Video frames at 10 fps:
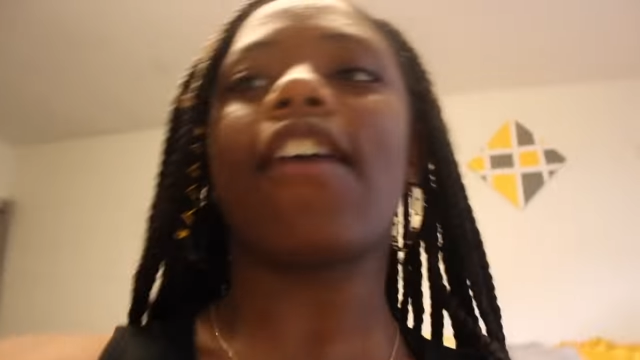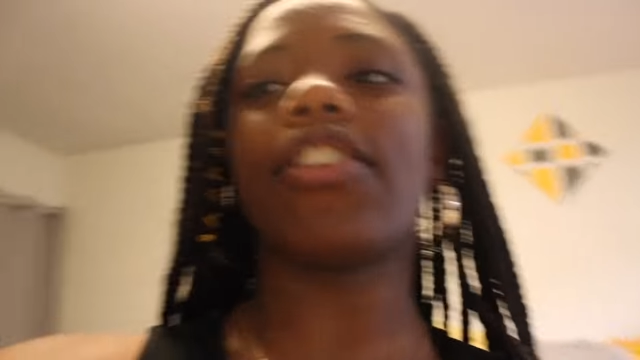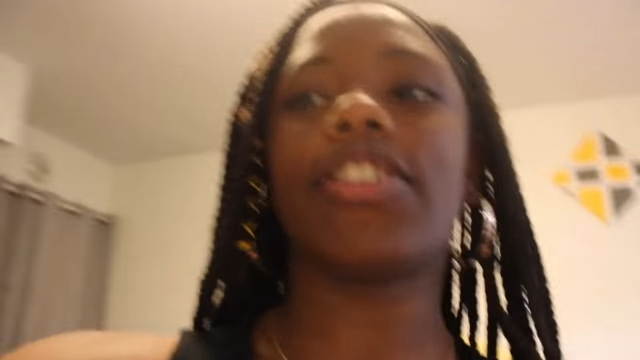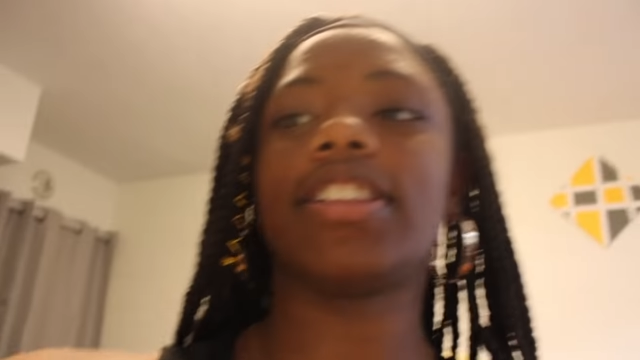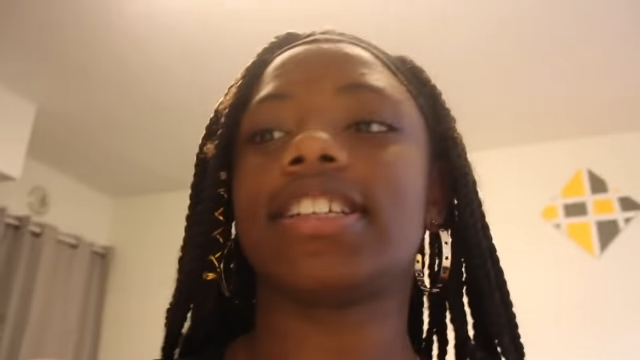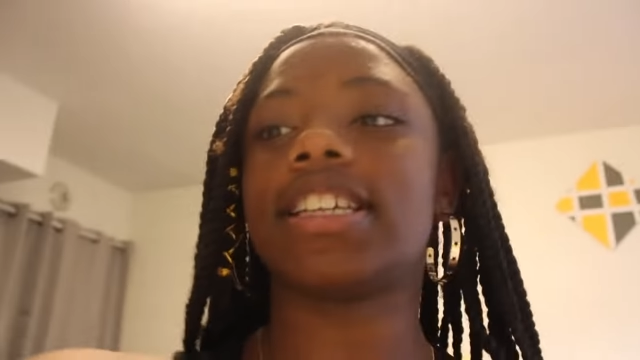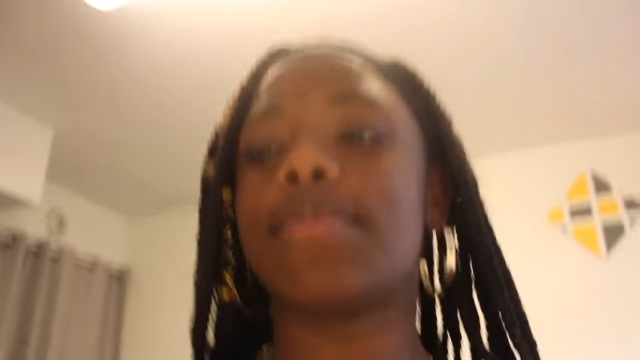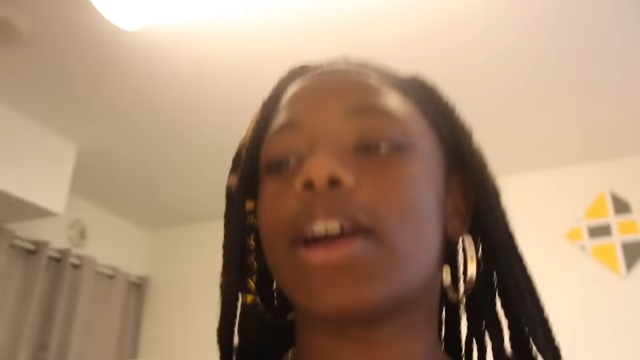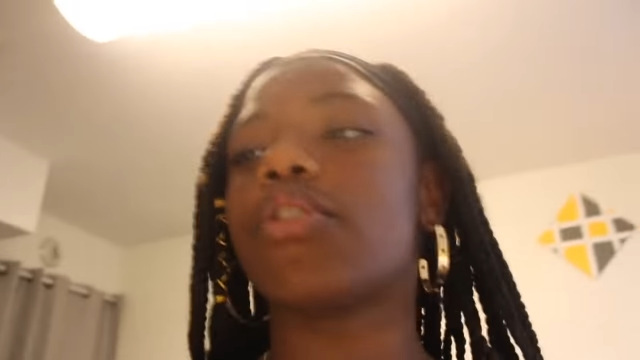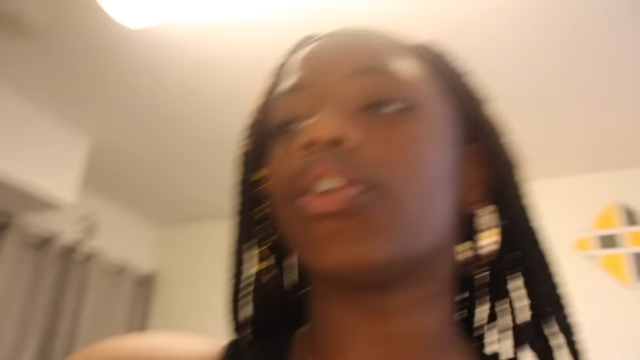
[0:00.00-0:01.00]
everything that's
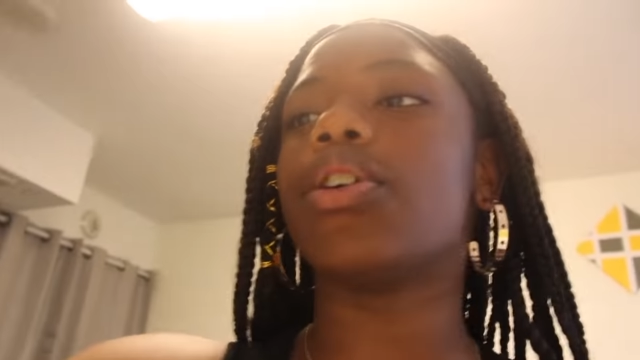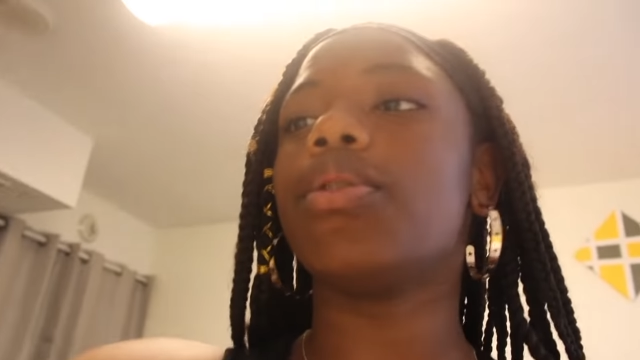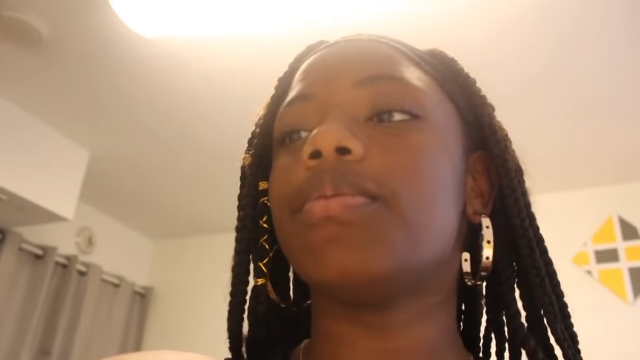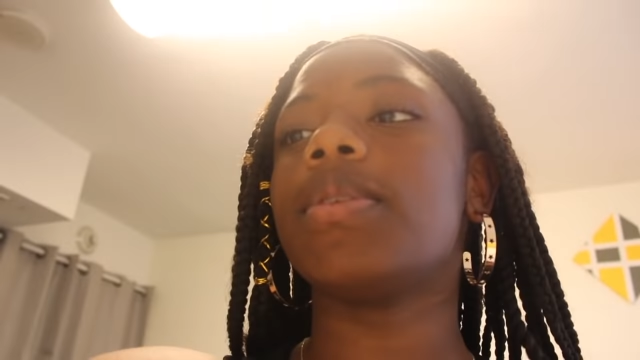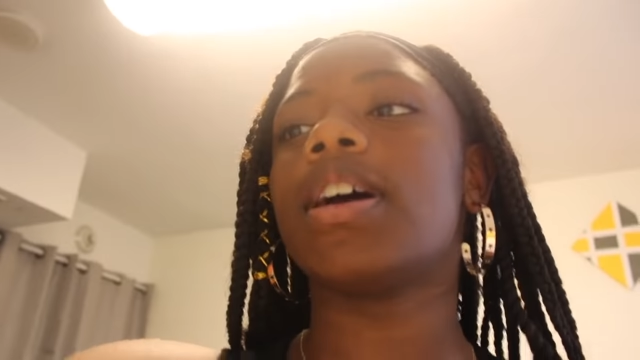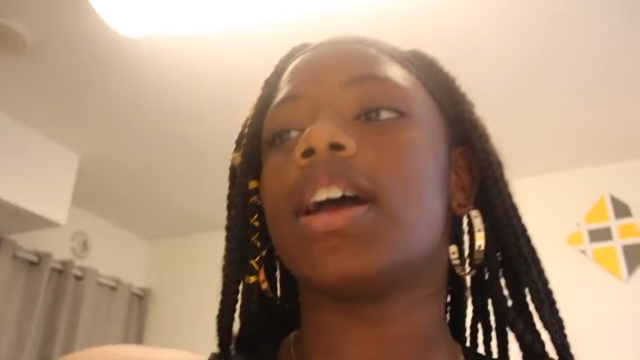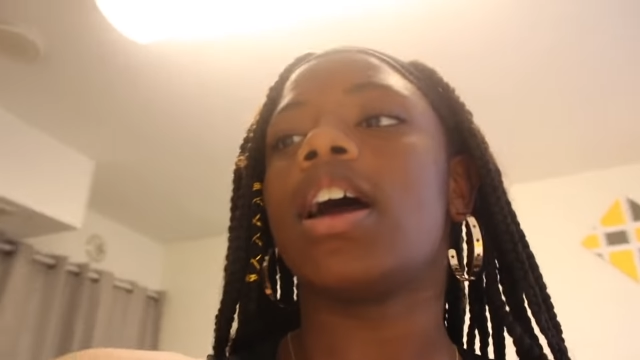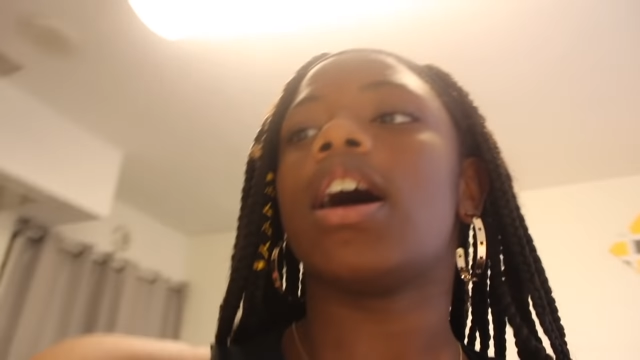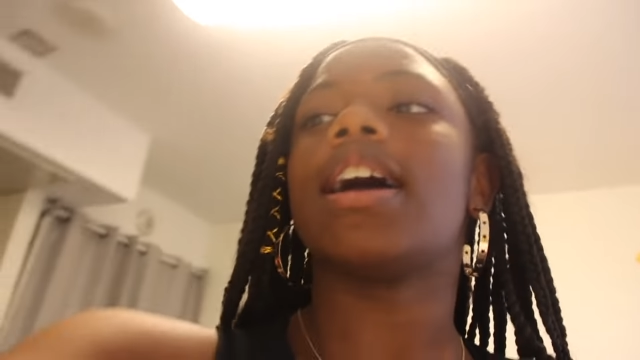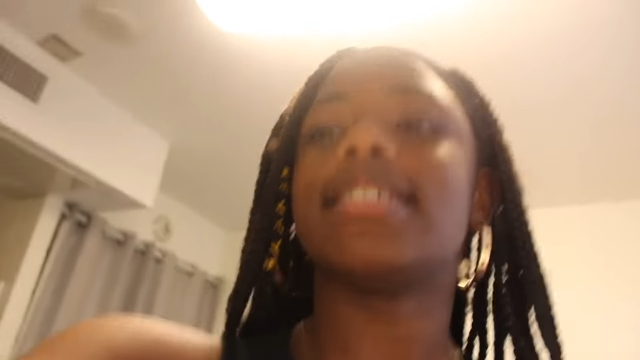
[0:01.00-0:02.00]
in my room.
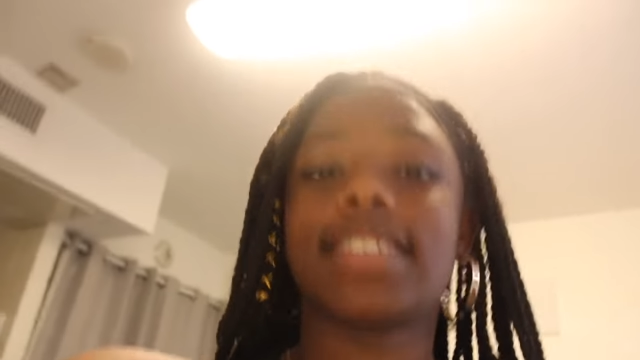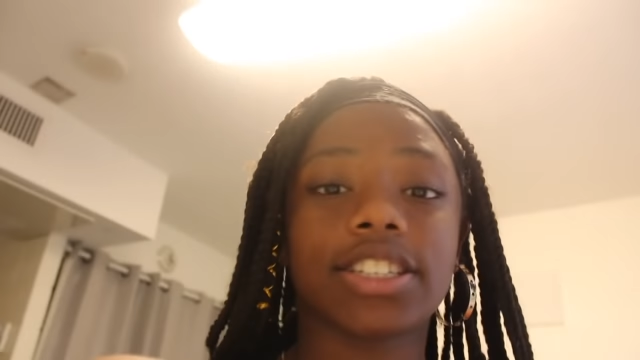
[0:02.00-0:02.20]
It's